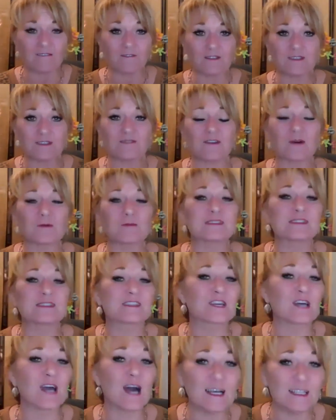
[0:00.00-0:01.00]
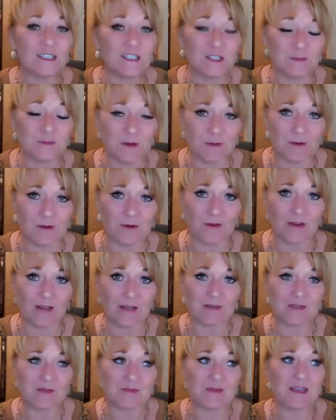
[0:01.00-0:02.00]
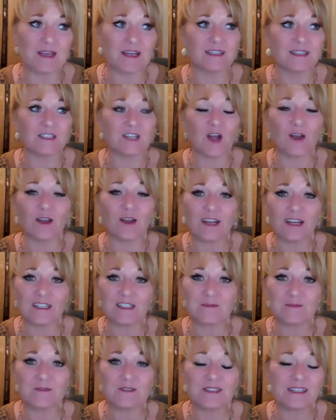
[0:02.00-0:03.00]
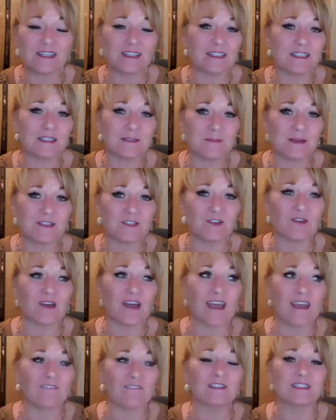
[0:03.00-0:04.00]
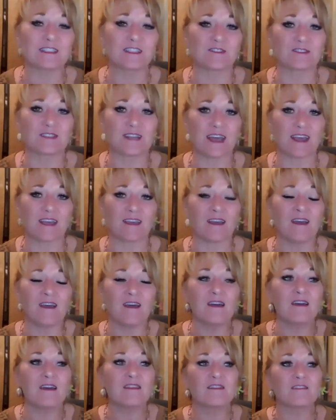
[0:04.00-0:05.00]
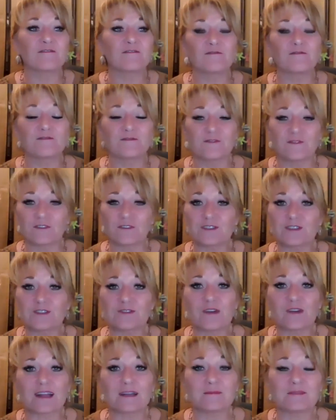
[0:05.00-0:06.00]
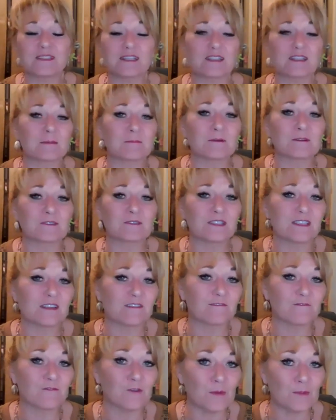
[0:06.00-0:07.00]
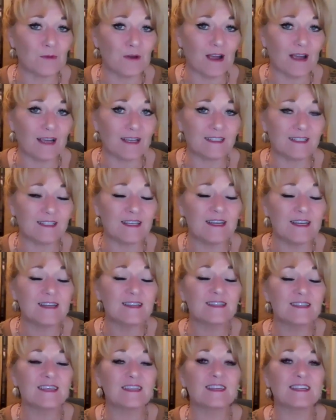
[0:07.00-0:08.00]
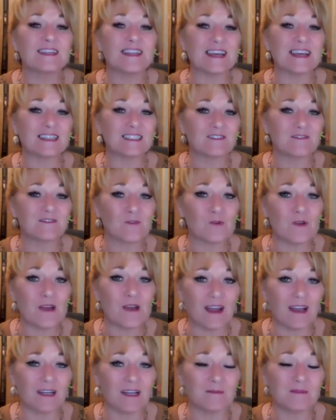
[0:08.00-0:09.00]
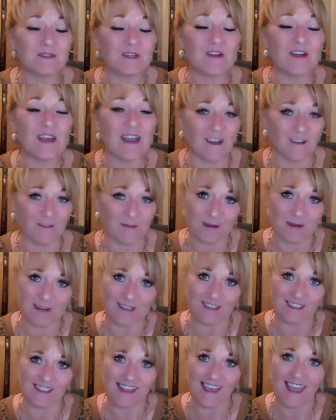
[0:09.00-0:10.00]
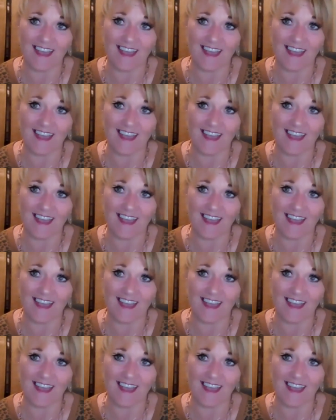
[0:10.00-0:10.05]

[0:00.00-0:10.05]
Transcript: First of all, was the customer programs, because our customers get a special every single day. The first 2 items that they purchase at full price, then the next 4 items are half price.